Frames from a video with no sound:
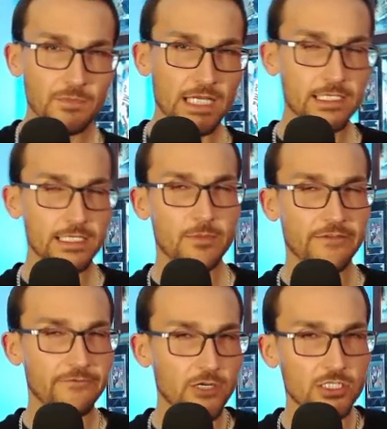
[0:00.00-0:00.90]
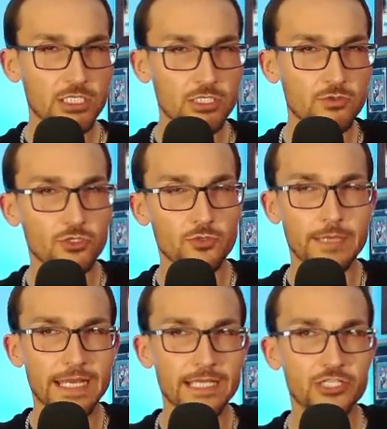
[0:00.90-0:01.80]
I didn't get my first YouTube
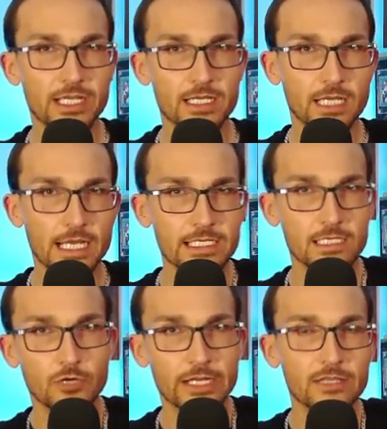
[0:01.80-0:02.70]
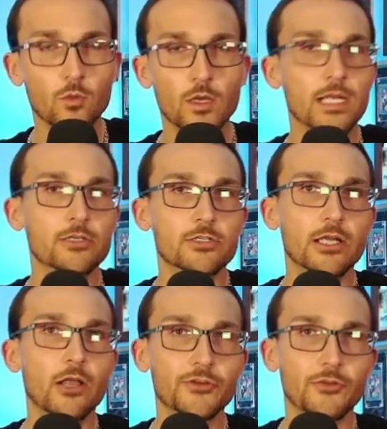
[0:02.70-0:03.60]
paycheck. I didn't break the
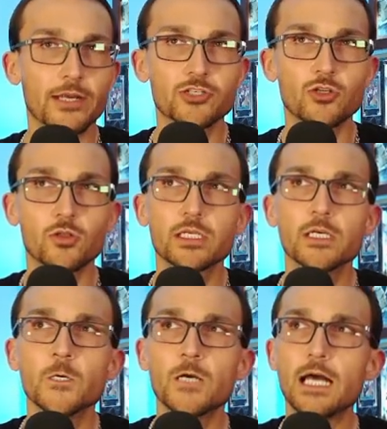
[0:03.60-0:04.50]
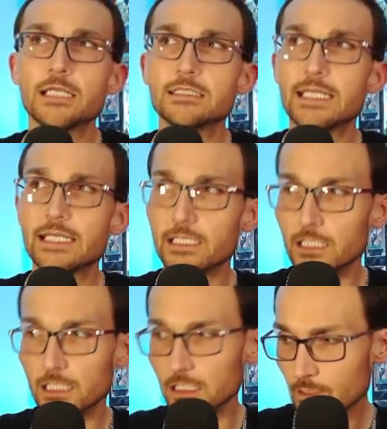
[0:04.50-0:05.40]
$100 threshold
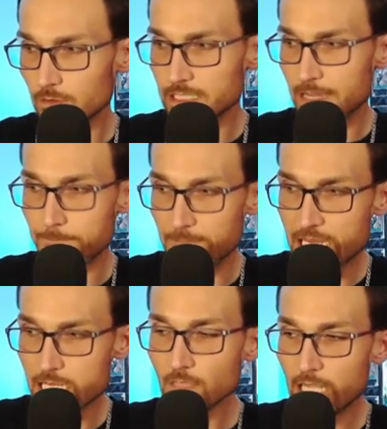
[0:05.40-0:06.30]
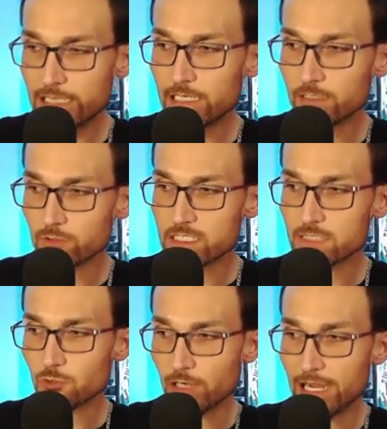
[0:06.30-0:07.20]
until, was that May? And then it was
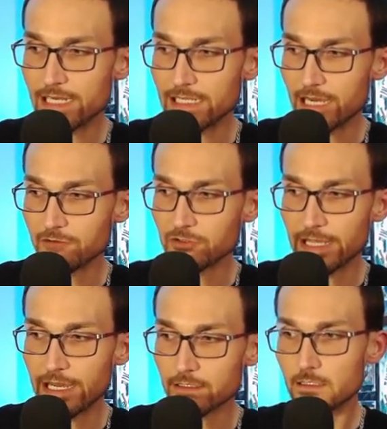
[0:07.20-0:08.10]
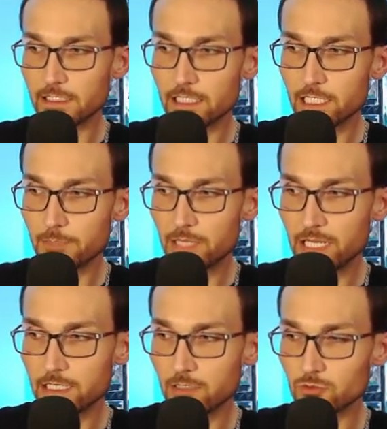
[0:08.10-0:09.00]
sporadic after that. I think I got
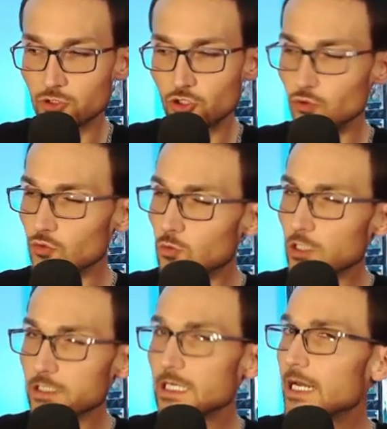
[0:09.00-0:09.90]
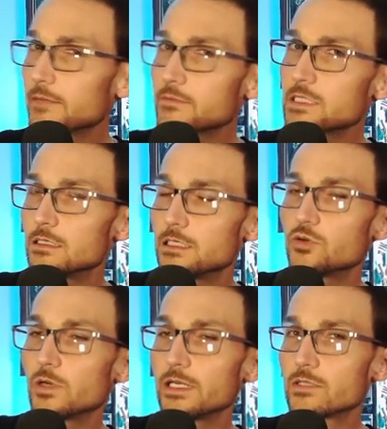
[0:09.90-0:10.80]
paid out two more times in
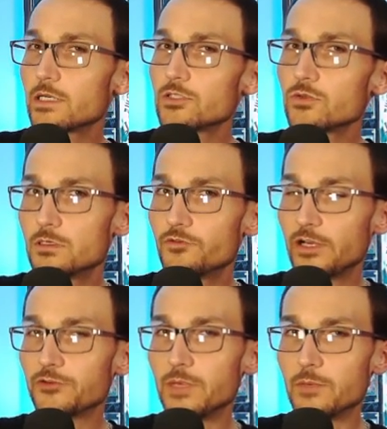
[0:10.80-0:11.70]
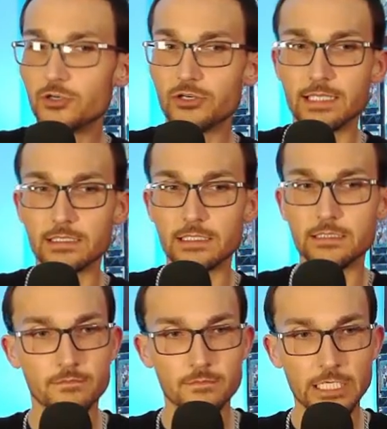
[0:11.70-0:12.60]
2022, if I can remember correctly.
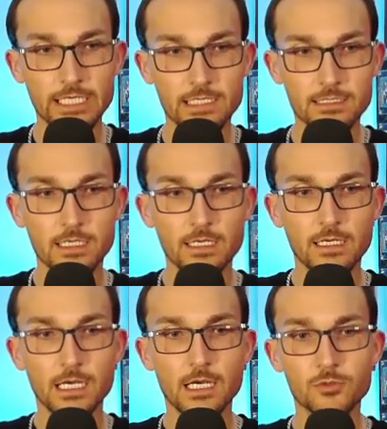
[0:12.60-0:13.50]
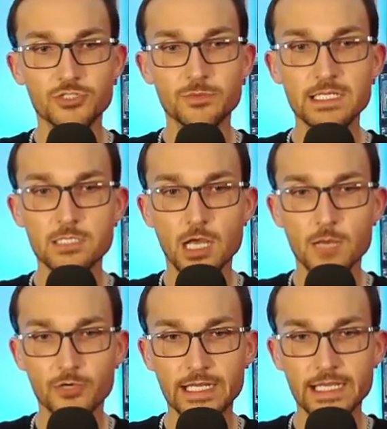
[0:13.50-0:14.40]
But yes, which means
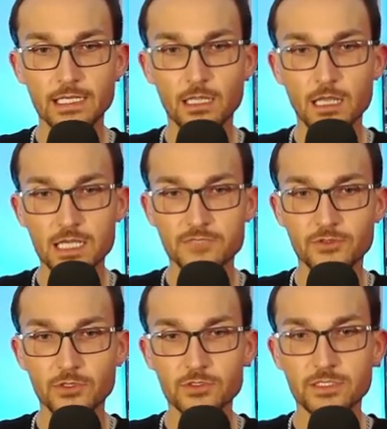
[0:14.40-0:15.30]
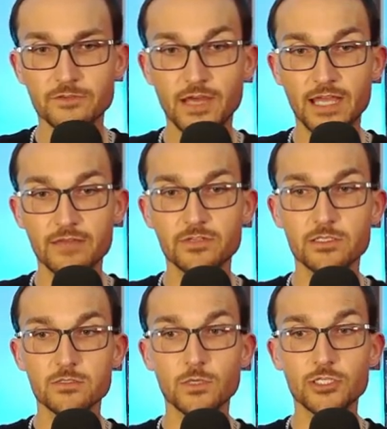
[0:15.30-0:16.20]
operating at a loss for those 5
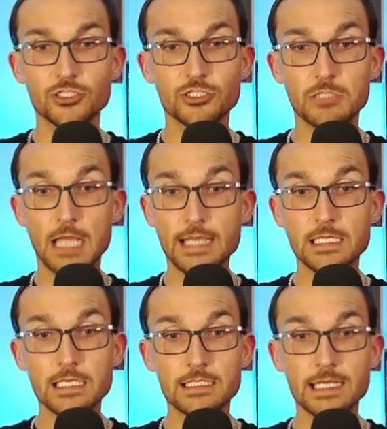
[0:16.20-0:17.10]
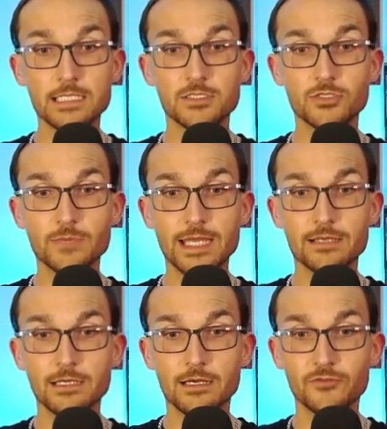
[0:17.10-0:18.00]
years, which I can attest to,
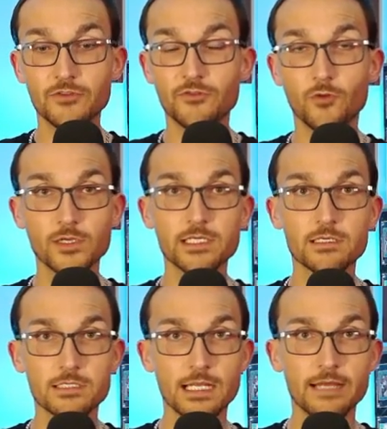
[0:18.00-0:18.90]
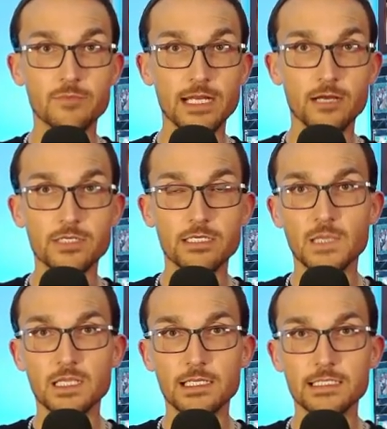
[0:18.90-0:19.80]
man, for the 4 years that I've been out here.
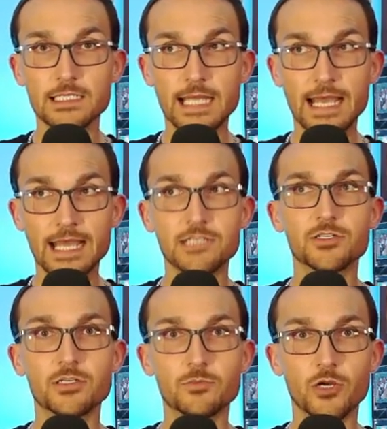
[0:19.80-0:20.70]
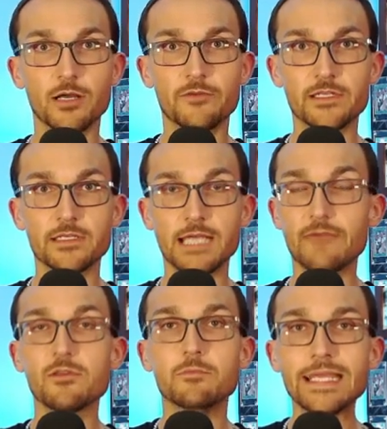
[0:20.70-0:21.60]
Like I said, I hadn't turned a profit. I
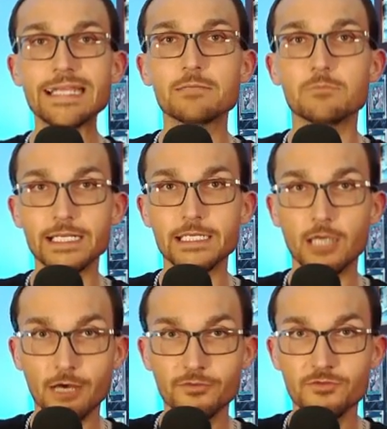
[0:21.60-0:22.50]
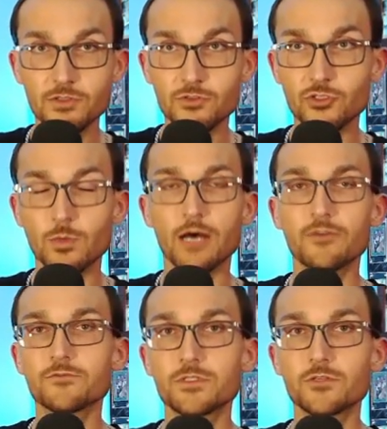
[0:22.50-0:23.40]
haven't made money off of YouTube, off
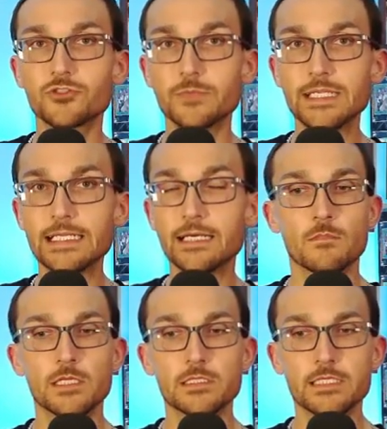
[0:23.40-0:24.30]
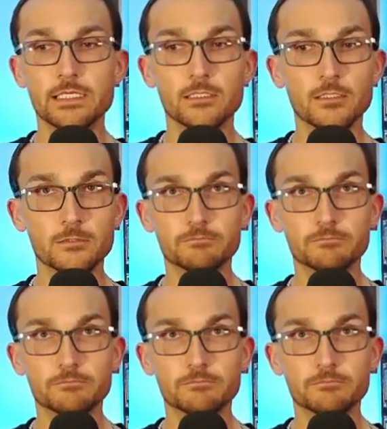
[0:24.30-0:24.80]
of social media until,